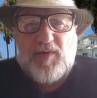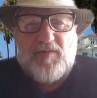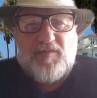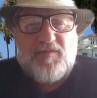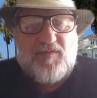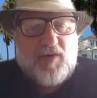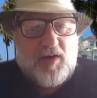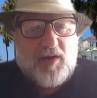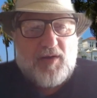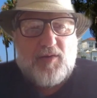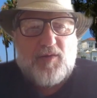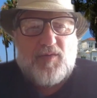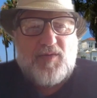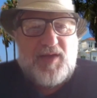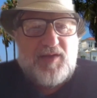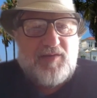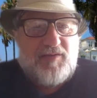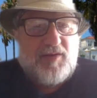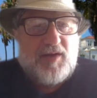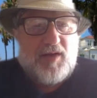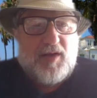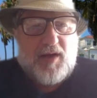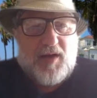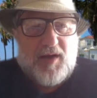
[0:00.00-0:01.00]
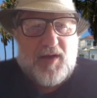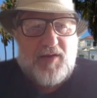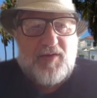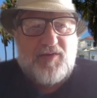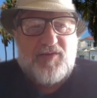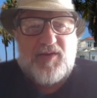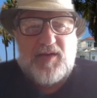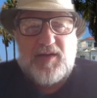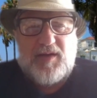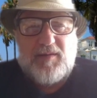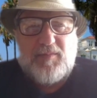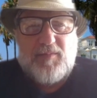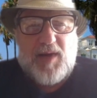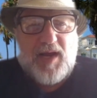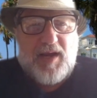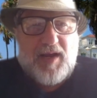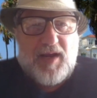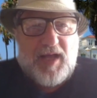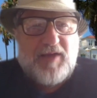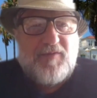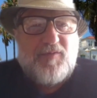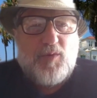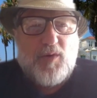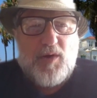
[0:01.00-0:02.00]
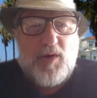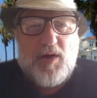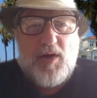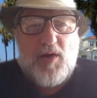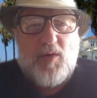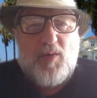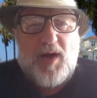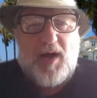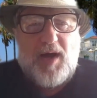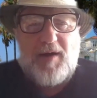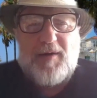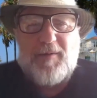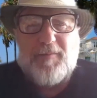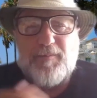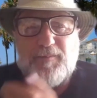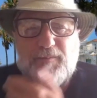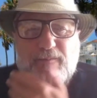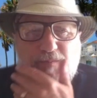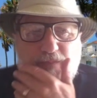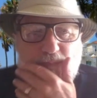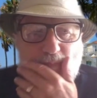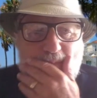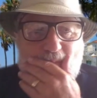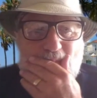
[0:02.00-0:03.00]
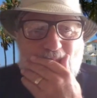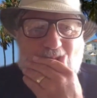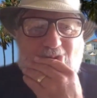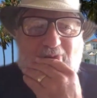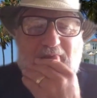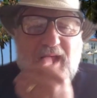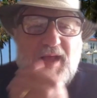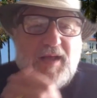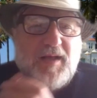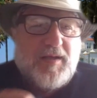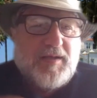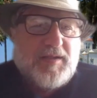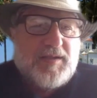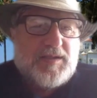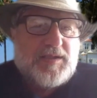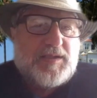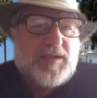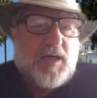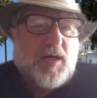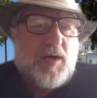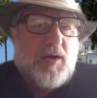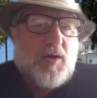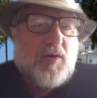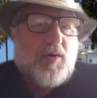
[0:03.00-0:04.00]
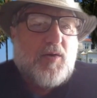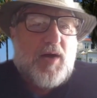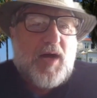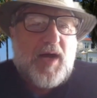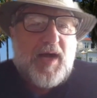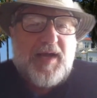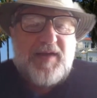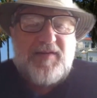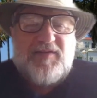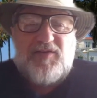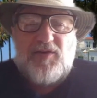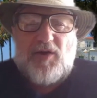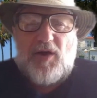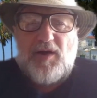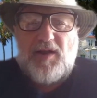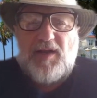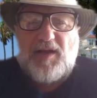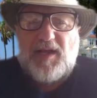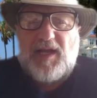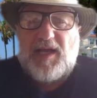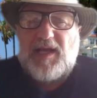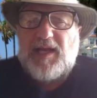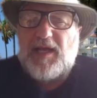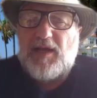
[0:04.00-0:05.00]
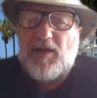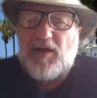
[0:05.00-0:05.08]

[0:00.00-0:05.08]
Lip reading: follow these laws and my life will go well. So I started eating